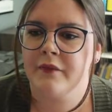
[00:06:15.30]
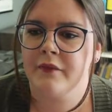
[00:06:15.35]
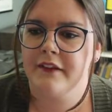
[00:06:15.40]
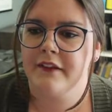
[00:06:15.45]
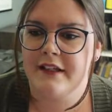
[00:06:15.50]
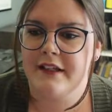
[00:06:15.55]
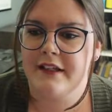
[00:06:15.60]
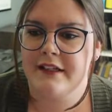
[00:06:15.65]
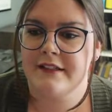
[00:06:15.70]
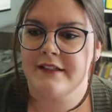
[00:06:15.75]

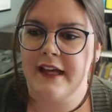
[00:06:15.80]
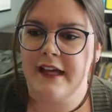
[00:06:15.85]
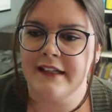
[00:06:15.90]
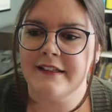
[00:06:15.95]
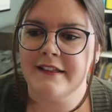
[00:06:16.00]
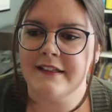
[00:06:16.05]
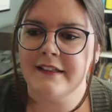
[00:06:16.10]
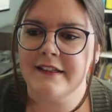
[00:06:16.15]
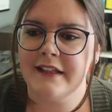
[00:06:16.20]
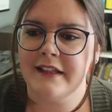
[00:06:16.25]
the
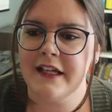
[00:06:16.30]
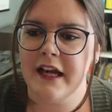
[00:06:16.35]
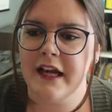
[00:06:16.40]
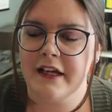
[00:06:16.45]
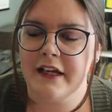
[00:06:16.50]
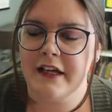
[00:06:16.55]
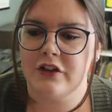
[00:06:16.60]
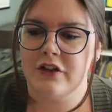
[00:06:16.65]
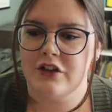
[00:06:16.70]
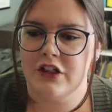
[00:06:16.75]
intensity,
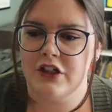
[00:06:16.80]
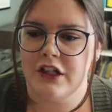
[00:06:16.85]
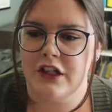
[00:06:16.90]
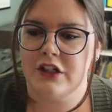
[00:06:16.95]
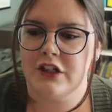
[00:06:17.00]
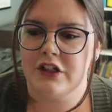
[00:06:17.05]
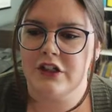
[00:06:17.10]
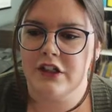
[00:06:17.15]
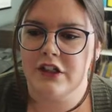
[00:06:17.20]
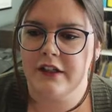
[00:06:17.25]
and you're
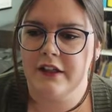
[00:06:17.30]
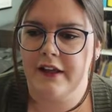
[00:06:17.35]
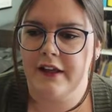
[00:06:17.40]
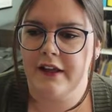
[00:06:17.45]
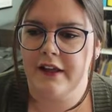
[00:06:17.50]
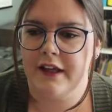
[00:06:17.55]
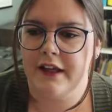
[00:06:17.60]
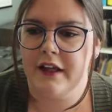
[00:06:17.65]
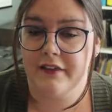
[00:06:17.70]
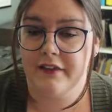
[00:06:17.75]
changing
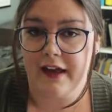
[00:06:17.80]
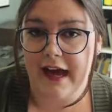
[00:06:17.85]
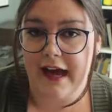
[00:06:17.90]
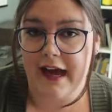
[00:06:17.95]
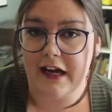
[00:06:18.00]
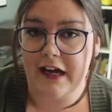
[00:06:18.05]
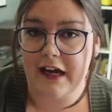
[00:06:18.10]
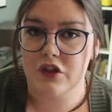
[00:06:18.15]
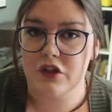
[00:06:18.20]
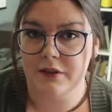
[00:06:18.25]
like the
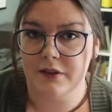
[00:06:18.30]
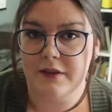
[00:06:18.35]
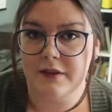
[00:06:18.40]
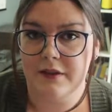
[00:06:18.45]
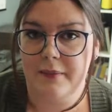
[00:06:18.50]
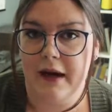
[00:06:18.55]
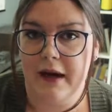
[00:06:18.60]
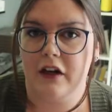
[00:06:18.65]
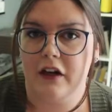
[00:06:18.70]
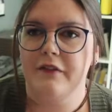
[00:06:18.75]
actual
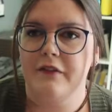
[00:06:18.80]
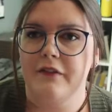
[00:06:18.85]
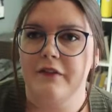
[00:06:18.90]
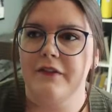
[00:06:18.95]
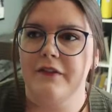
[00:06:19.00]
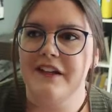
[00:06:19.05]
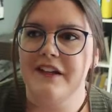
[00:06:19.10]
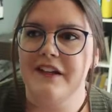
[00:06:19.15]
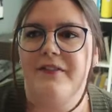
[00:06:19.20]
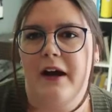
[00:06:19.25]
topography
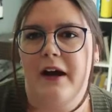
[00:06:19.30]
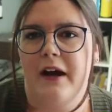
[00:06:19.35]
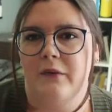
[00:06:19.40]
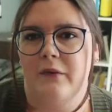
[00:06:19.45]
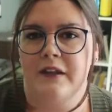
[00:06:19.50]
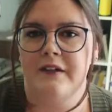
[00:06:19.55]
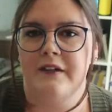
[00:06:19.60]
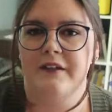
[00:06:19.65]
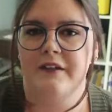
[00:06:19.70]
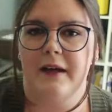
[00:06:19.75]
of that
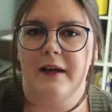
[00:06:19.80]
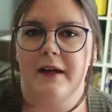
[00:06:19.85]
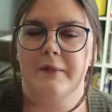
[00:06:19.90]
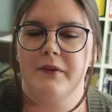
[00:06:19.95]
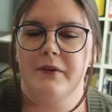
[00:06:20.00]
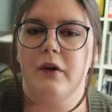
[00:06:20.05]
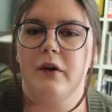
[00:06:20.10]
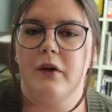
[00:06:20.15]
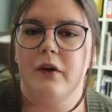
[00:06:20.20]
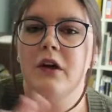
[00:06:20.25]
one step.
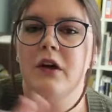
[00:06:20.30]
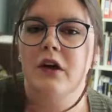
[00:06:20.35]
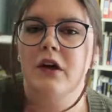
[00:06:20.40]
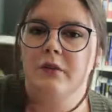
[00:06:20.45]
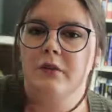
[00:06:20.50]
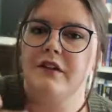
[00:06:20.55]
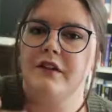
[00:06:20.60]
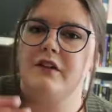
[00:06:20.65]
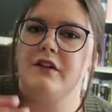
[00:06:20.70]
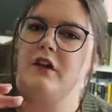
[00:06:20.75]
So
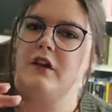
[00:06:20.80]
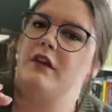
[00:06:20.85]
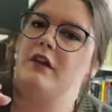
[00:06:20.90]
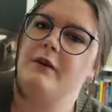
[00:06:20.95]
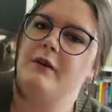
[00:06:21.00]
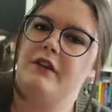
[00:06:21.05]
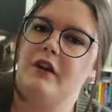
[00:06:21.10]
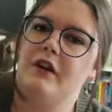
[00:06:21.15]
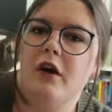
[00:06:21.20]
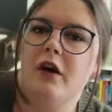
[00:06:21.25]
we started
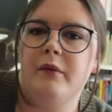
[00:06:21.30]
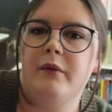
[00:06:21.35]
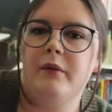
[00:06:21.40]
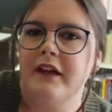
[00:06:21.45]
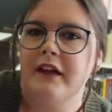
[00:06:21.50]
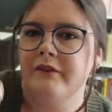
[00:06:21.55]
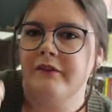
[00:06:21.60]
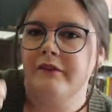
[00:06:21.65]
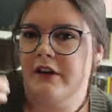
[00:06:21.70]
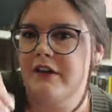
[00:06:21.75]
with
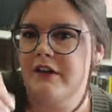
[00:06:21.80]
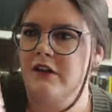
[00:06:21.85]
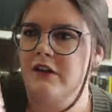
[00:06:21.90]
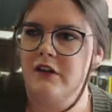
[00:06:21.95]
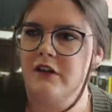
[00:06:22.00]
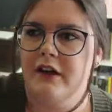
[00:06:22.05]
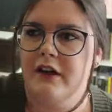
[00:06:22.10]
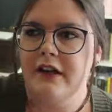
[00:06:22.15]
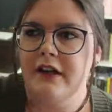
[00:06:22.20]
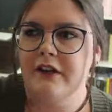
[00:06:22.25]
raising
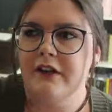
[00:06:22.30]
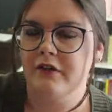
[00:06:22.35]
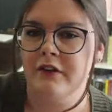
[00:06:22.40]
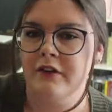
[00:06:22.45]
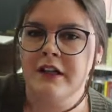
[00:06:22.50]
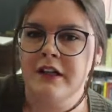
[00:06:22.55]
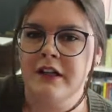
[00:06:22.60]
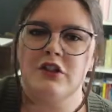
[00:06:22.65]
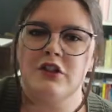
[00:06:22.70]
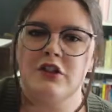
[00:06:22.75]
your head
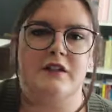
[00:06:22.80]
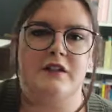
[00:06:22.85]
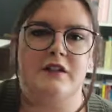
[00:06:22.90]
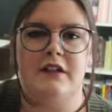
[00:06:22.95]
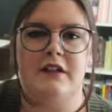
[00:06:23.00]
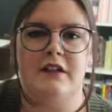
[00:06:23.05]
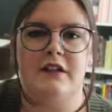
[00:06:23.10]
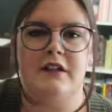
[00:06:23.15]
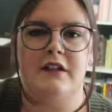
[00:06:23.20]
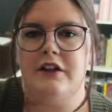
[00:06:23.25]
3 inches. Now
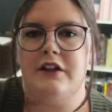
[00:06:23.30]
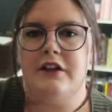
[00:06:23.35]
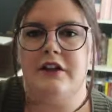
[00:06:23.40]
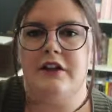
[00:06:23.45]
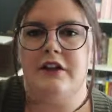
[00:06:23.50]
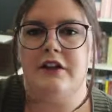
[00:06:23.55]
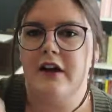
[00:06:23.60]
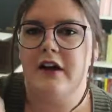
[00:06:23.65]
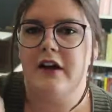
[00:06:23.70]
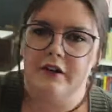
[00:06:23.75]
you have to
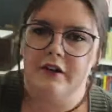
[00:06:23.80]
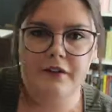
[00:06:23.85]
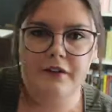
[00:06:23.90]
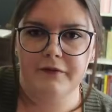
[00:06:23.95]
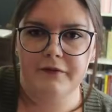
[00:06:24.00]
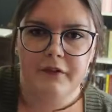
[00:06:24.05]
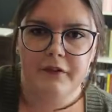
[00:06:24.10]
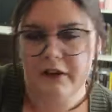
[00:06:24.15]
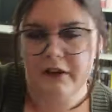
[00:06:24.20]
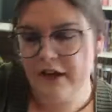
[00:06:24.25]
raise your
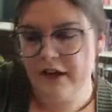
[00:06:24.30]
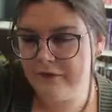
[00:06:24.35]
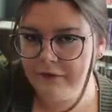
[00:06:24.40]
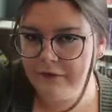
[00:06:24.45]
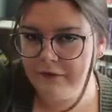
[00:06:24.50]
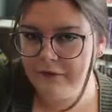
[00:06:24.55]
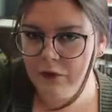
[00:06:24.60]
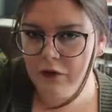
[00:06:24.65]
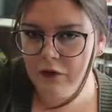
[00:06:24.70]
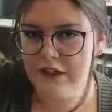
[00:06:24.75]
head
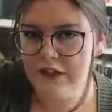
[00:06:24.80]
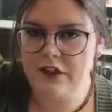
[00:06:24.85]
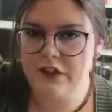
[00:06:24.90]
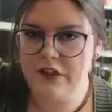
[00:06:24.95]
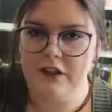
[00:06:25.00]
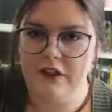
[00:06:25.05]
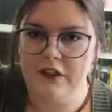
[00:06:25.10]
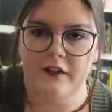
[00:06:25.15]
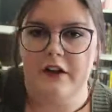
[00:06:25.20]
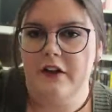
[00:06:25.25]
4
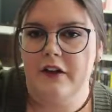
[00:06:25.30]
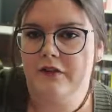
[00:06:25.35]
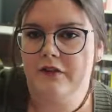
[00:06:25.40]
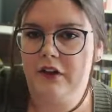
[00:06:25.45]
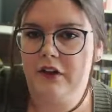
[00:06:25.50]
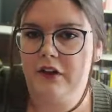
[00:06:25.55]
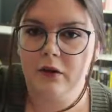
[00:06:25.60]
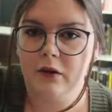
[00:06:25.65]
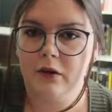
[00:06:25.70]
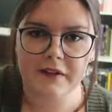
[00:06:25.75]
inches, and now you have
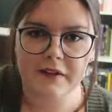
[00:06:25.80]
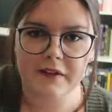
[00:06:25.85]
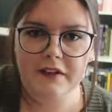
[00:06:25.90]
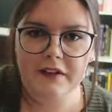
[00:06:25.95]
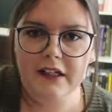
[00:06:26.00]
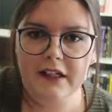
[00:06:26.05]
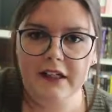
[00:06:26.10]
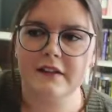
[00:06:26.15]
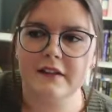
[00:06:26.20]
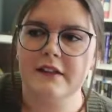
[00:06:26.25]
to go up
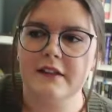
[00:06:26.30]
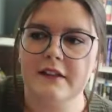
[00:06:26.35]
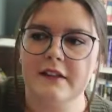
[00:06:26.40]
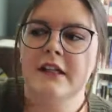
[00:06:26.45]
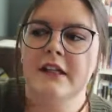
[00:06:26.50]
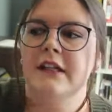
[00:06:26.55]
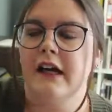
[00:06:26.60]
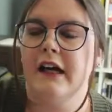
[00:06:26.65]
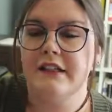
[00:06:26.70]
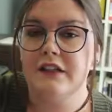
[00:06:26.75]
6
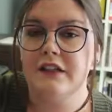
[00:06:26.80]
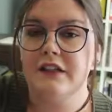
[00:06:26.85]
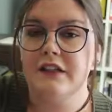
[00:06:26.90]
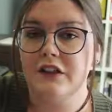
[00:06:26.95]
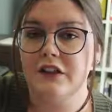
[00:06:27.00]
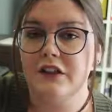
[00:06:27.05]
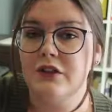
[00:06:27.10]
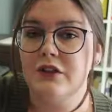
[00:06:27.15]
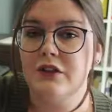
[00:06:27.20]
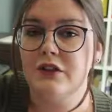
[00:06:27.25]
until
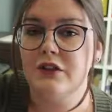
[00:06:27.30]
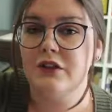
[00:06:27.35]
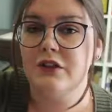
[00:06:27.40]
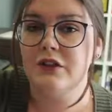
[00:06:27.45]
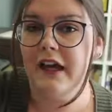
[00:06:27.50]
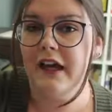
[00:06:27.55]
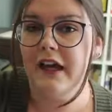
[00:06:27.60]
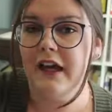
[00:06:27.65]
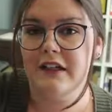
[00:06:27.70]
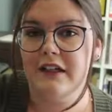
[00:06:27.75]
you get it
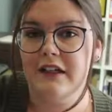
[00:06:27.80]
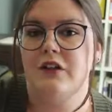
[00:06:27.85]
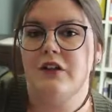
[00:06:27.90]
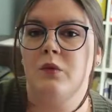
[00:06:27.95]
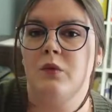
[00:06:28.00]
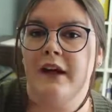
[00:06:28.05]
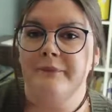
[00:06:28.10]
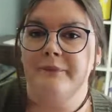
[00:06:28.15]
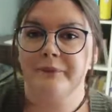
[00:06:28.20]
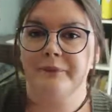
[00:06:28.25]
to where you
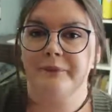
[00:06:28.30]
want.